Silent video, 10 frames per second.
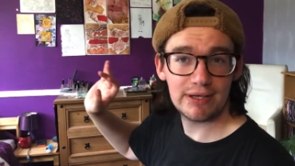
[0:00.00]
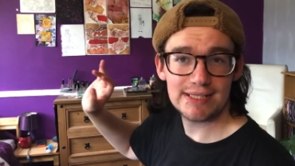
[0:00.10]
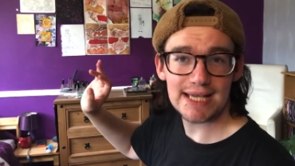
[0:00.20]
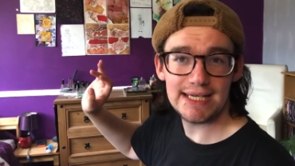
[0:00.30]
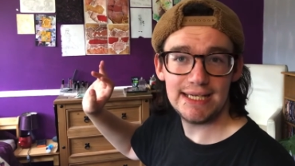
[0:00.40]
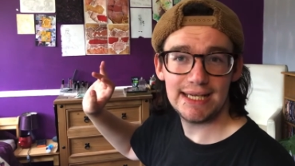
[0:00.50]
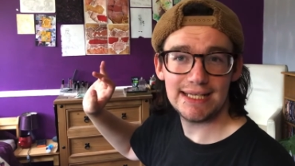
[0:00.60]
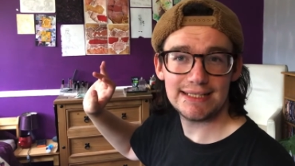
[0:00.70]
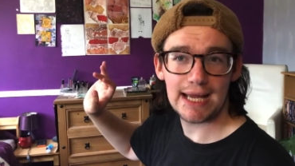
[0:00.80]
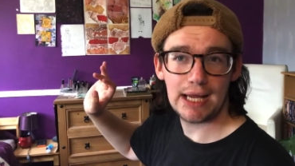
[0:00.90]
going to take
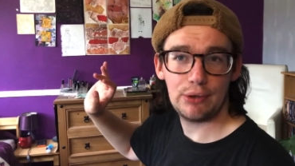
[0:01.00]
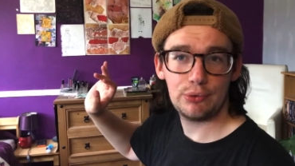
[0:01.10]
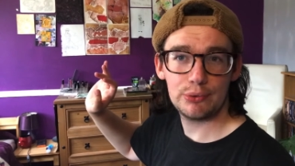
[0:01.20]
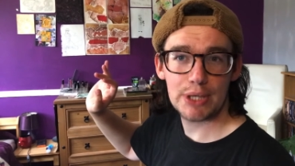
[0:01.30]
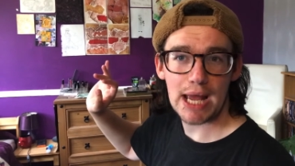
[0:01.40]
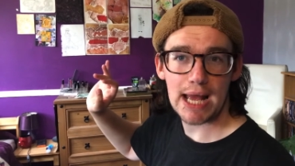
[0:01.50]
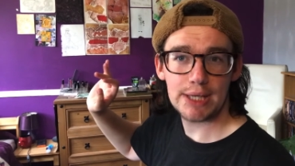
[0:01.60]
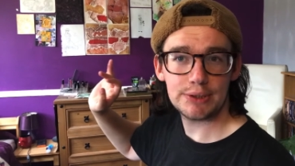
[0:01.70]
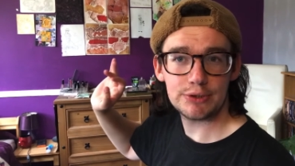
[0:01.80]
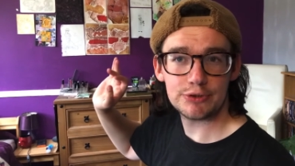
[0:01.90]
it down
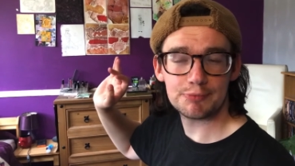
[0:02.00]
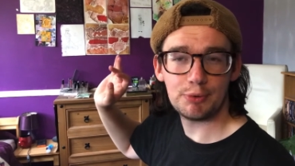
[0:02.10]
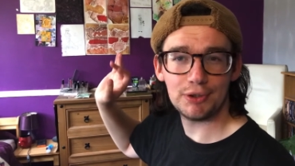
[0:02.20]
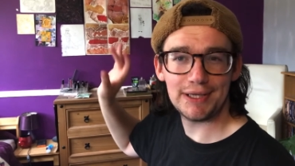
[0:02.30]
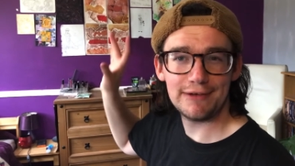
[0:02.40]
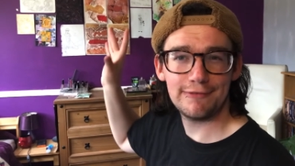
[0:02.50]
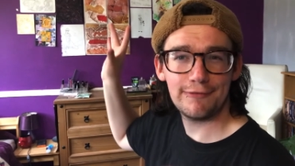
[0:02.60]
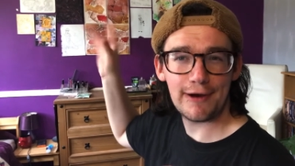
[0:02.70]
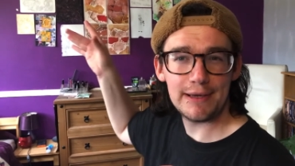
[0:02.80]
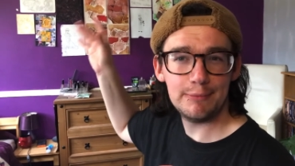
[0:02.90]
and put like
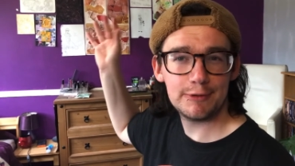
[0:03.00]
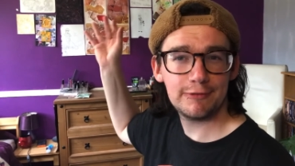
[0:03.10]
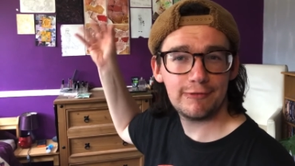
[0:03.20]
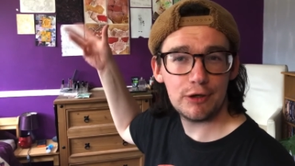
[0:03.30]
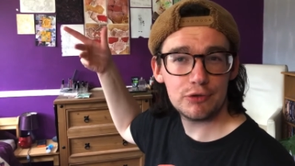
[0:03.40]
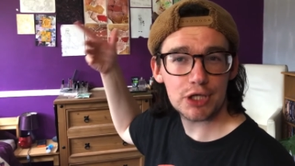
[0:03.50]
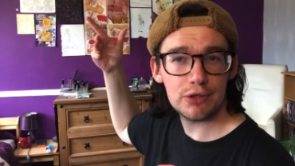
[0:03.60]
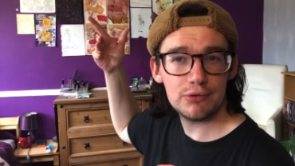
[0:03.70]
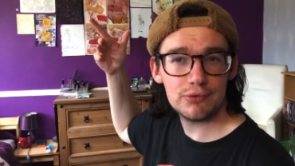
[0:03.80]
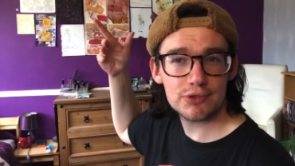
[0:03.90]
framed
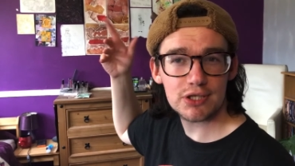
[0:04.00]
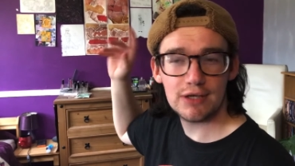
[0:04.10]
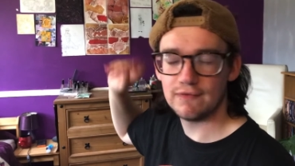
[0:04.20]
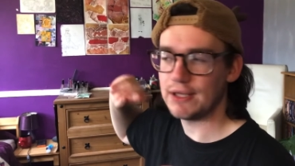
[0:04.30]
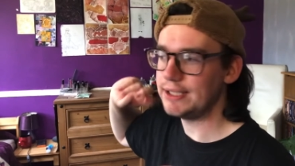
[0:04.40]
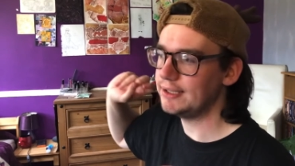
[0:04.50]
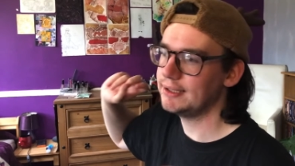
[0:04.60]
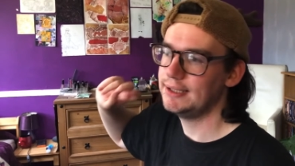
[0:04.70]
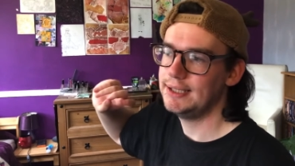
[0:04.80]
photos of like